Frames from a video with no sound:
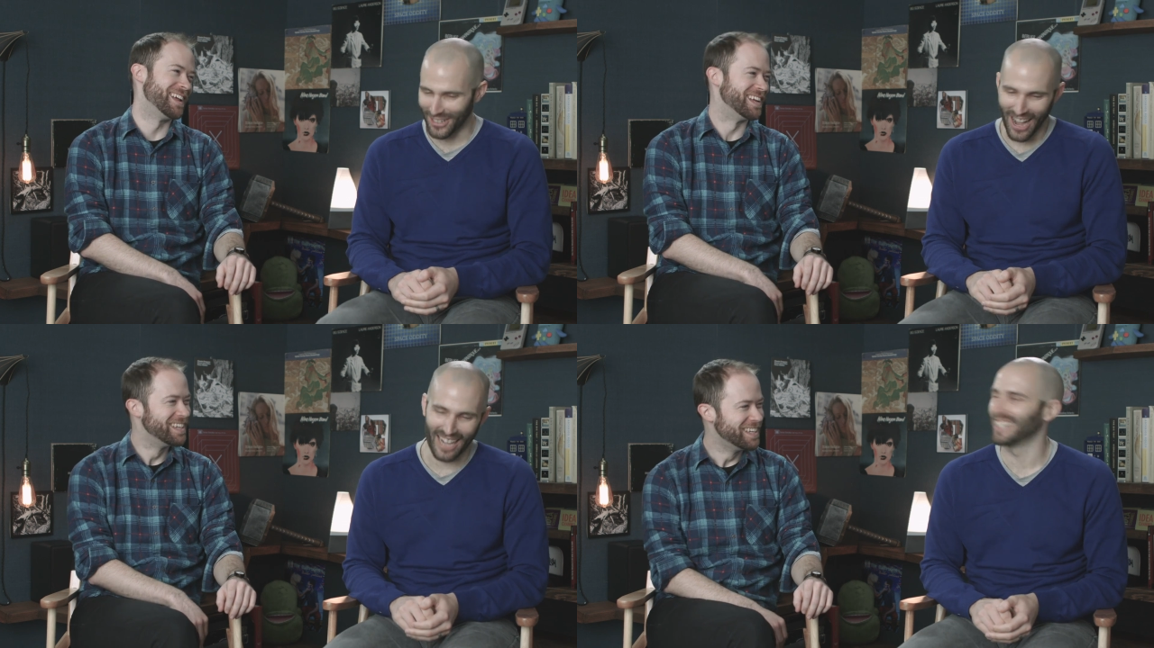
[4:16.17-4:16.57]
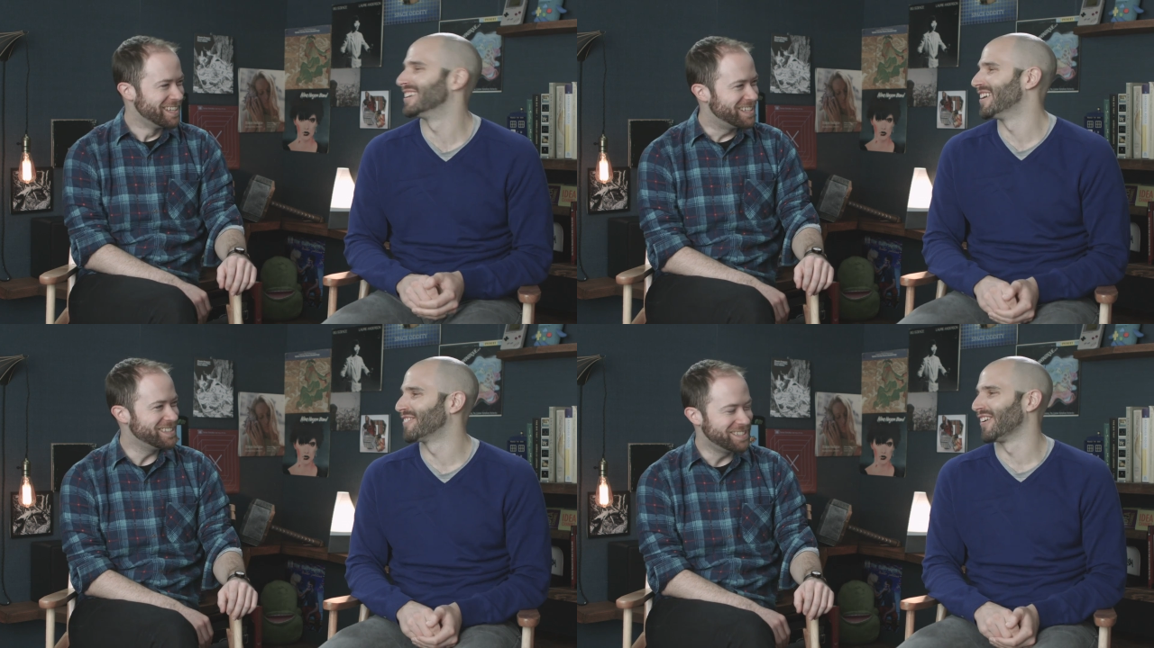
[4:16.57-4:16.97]
Speaker 1: attracted to
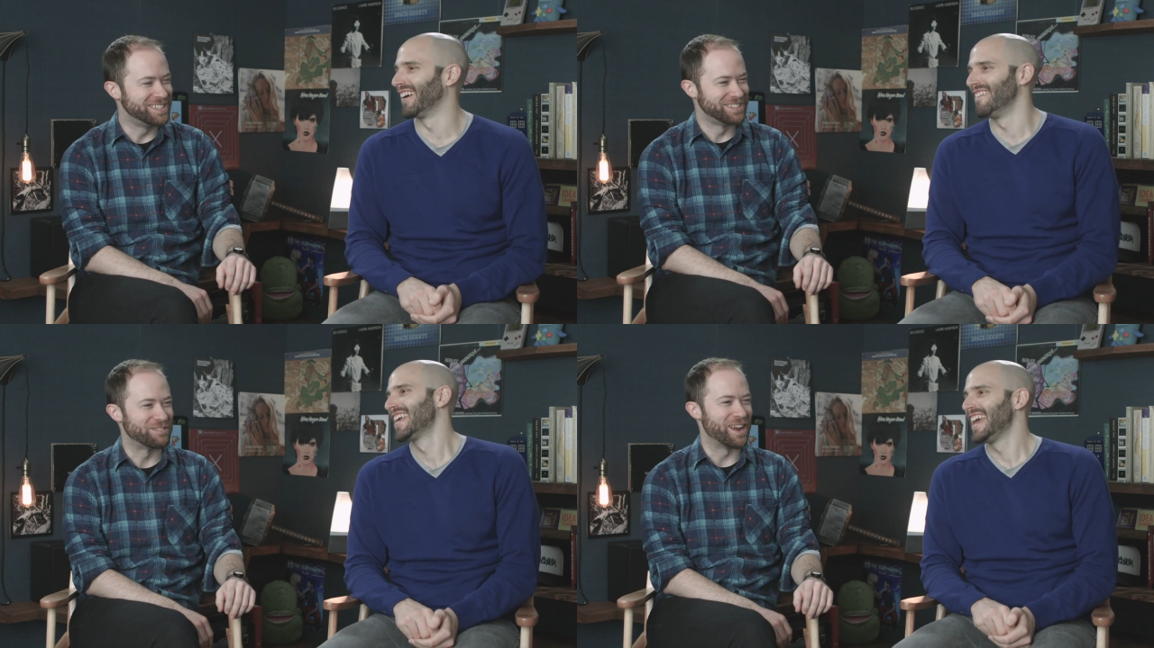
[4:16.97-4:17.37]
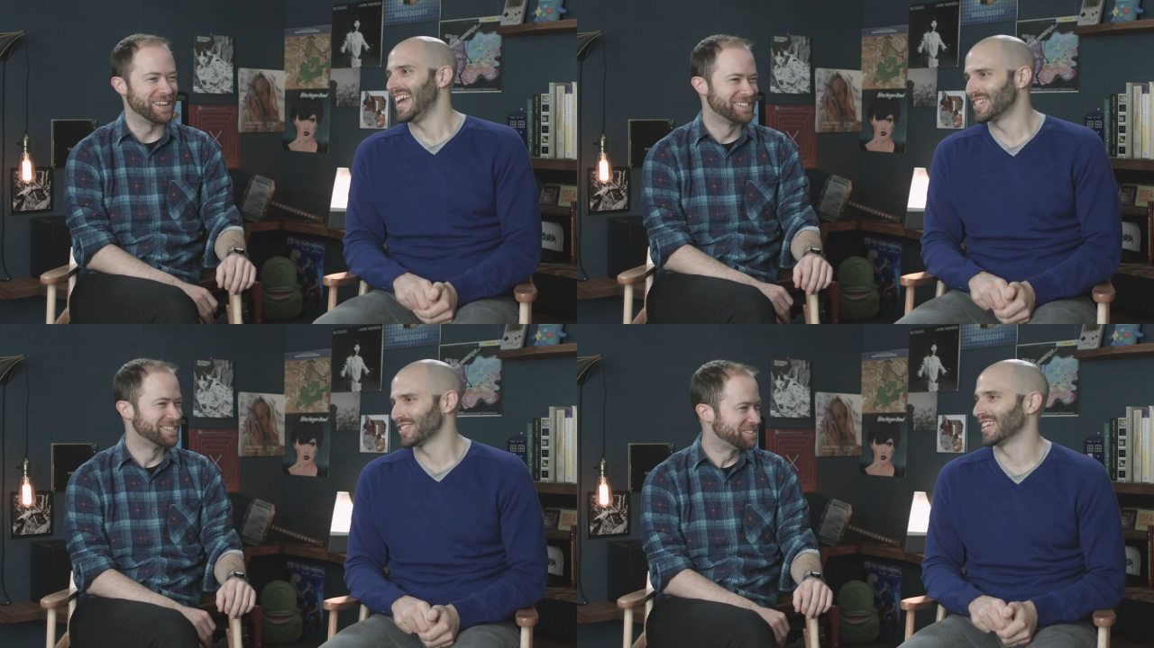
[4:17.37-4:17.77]
it for right.
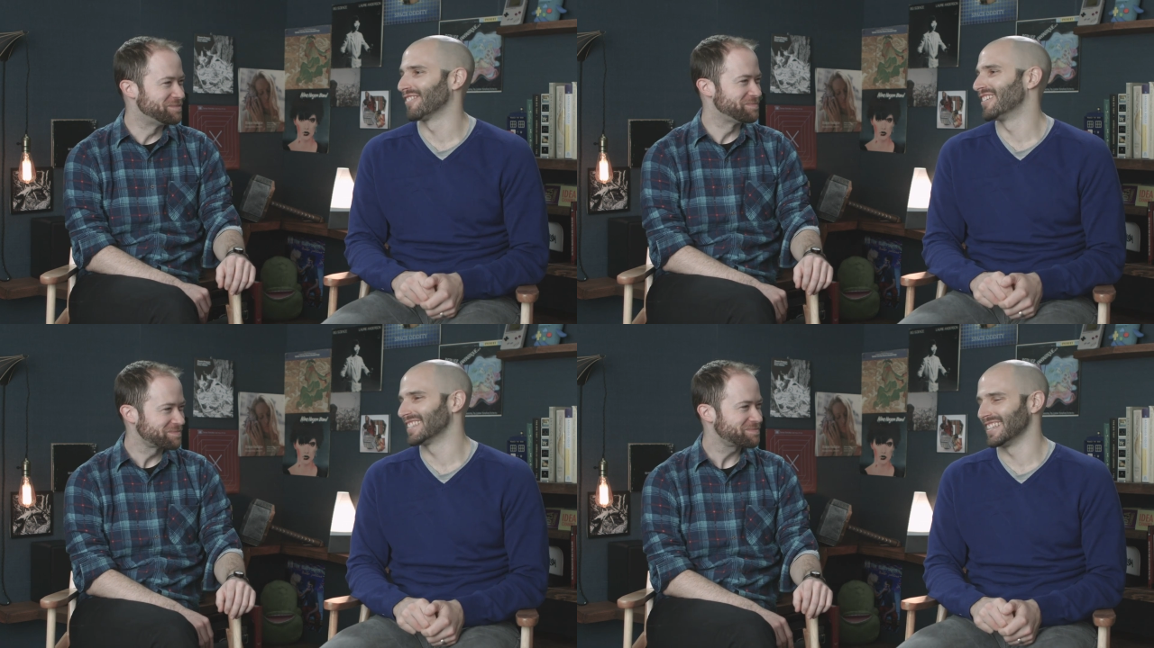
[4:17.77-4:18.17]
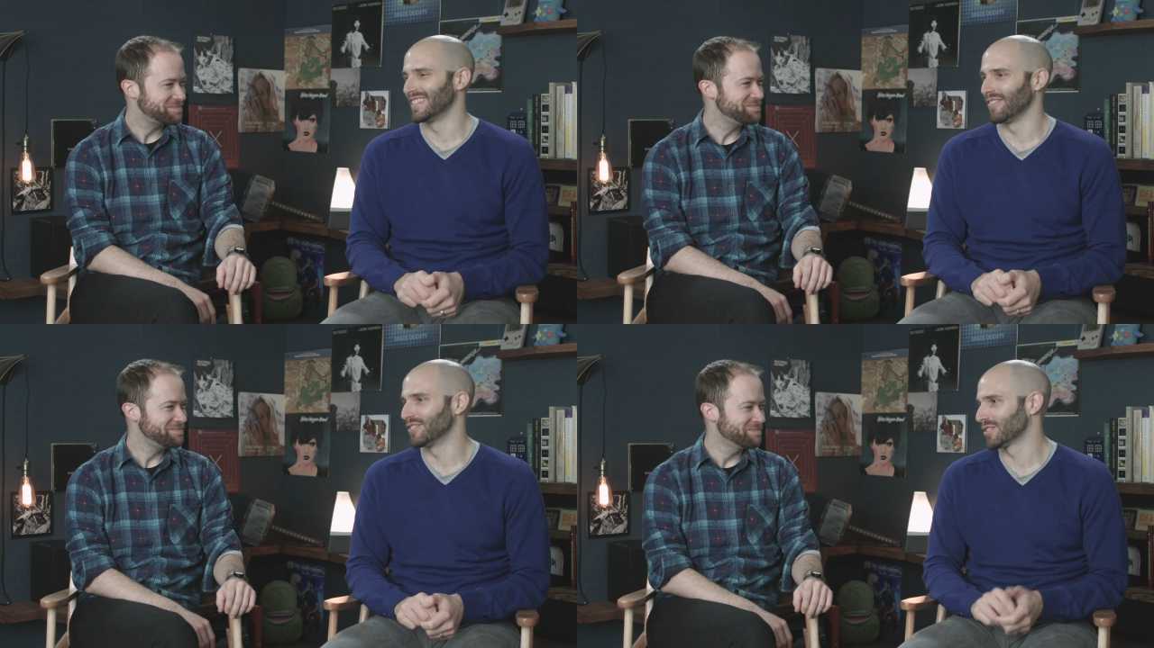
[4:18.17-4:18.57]
interesting reasons
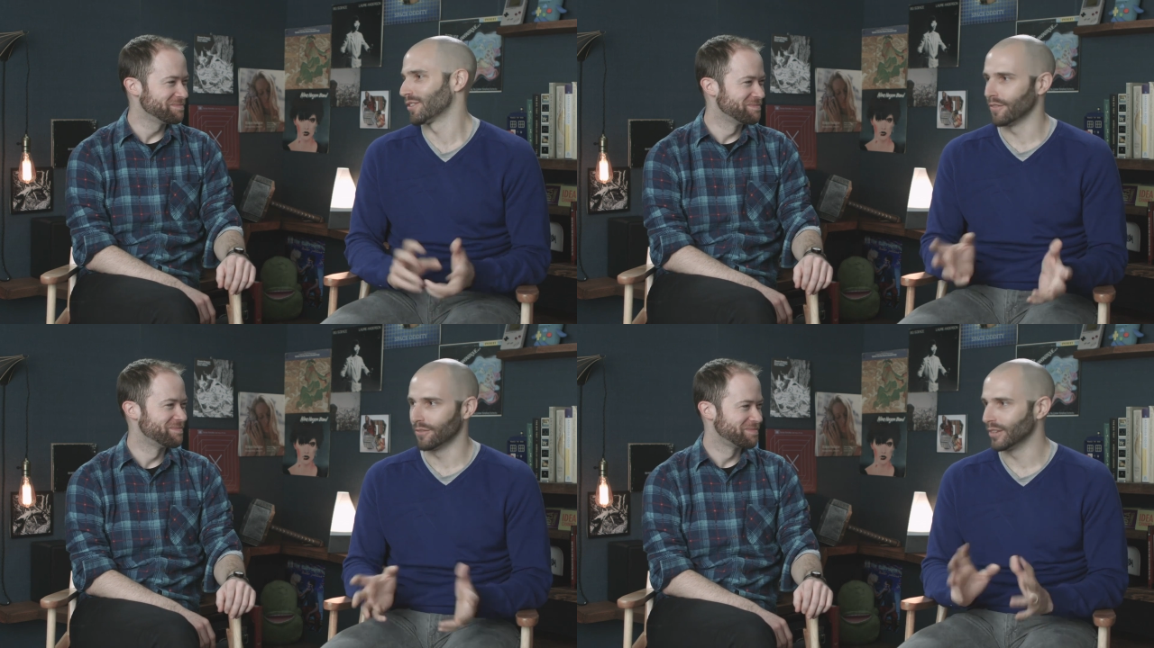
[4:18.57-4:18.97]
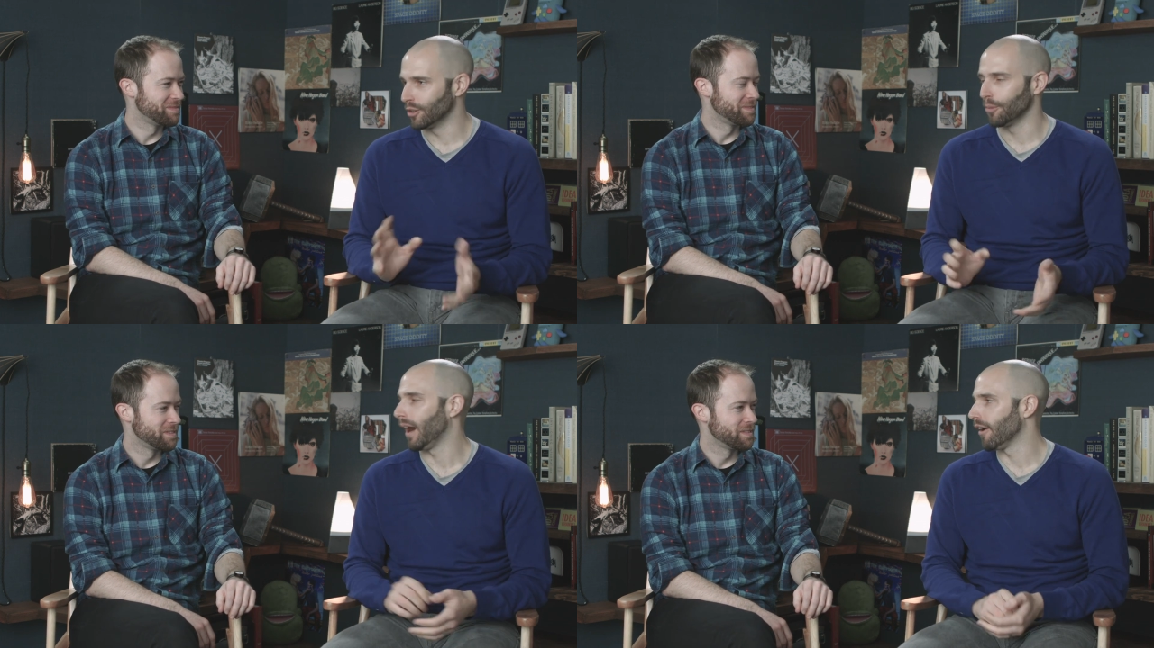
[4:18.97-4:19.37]
of just sort of
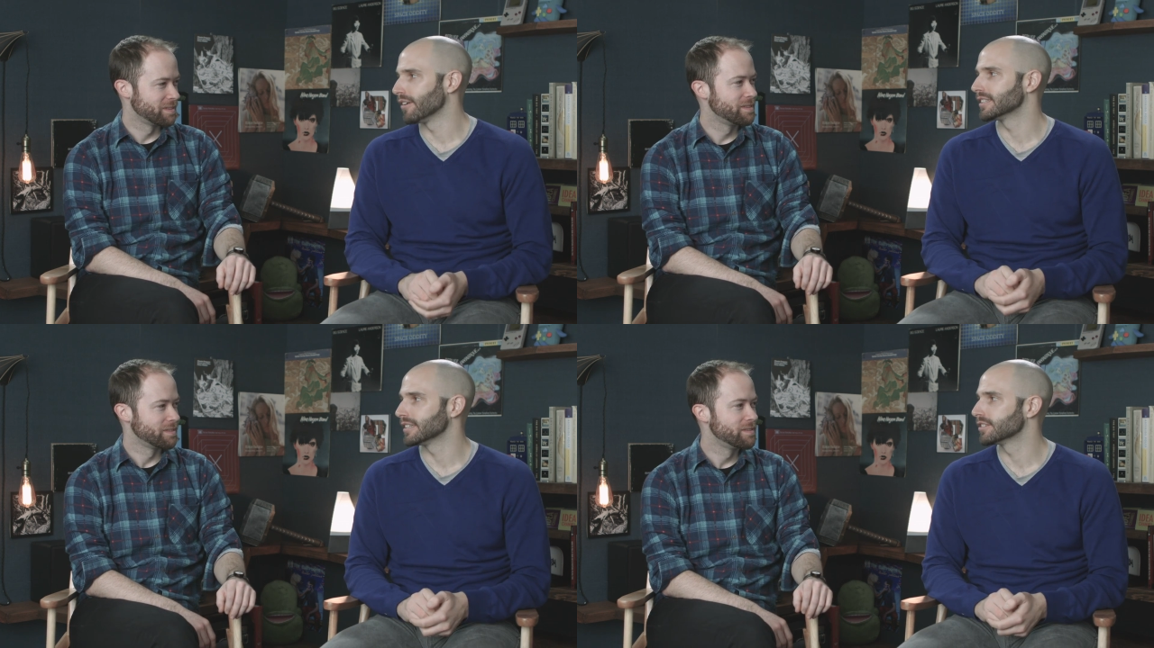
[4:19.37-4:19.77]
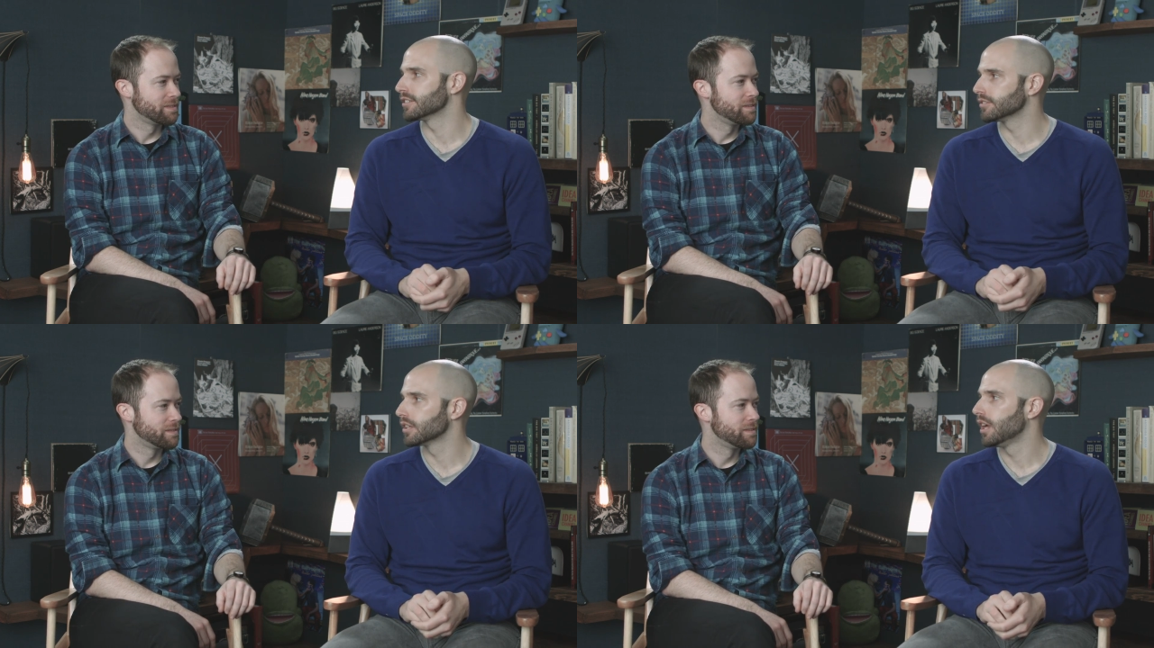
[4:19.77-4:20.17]
legal policy issues.